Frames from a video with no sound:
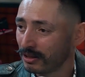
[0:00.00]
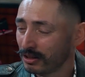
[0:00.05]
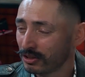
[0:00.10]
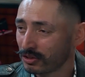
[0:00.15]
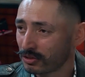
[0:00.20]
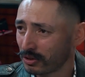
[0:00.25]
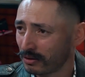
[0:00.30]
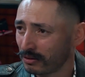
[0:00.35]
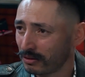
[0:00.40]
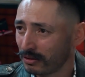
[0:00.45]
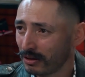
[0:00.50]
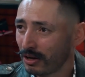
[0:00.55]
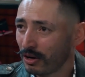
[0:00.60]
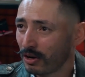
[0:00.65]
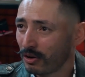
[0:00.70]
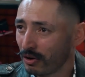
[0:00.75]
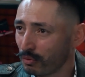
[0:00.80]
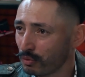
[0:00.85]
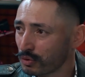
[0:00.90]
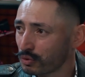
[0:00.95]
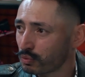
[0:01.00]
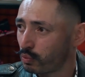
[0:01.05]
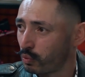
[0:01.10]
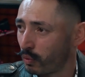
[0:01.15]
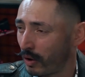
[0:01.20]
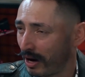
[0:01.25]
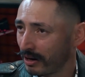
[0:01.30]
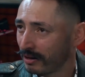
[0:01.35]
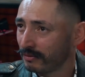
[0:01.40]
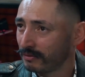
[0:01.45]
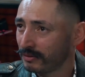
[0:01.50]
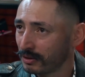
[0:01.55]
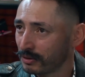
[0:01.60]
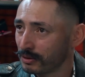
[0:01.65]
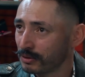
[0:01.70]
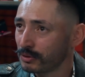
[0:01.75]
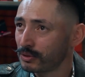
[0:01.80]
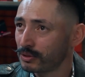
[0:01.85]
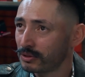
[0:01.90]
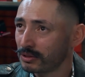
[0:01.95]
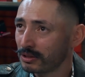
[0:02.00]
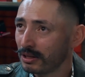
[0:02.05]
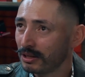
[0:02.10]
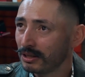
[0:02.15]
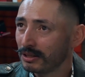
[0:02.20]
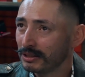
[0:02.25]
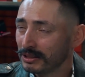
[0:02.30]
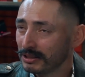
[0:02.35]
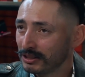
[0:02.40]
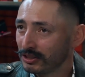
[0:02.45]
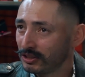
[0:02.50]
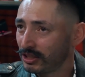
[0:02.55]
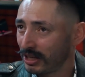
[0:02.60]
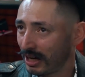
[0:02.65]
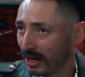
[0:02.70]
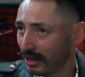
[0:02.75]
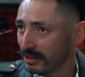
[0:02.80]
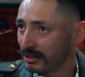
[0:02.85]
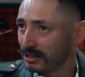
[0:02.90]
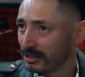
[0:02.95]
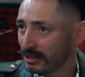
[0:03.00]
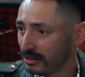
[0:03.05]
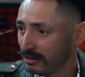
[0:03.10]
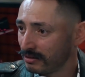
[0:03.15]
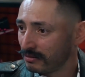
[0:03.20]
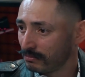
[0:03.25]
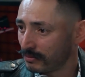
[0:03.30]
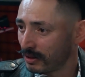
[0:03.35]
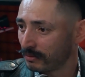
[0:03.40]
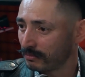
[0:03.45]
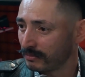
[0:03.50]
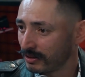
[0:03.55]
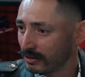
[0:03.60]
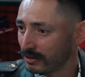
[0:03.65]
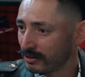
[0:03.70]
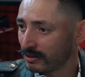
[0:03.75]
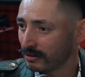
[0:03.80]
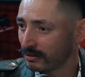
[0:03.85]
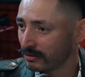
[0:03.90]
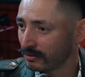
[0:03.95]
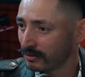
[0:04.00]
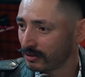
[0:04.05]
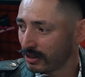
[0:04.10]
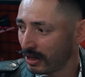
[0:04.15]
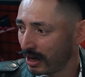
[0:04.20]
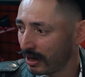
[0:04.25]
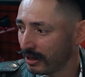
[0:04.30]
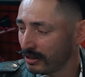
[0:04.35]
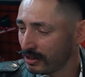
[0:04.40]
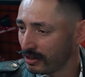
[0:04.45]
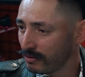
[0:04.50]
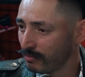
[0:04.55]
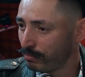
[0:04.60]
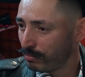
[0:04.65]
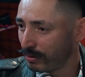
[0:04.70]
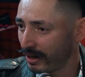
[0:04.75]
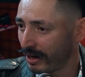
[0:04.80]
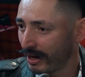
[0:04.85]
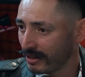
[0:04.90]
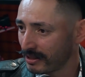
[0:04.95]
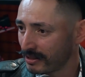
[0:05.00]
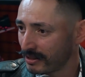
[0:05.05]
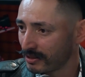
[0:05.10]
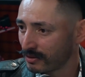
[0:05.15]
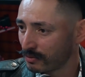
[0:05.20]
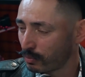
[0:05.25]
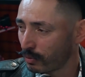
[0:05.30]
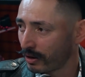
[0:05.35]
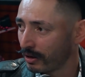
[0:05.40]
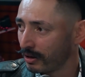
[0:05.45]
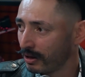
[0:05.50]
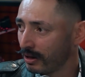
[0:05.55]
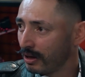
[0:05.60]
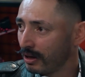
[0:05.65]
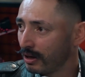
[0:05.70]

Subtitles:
So it was one of those challenging moments, challenging places where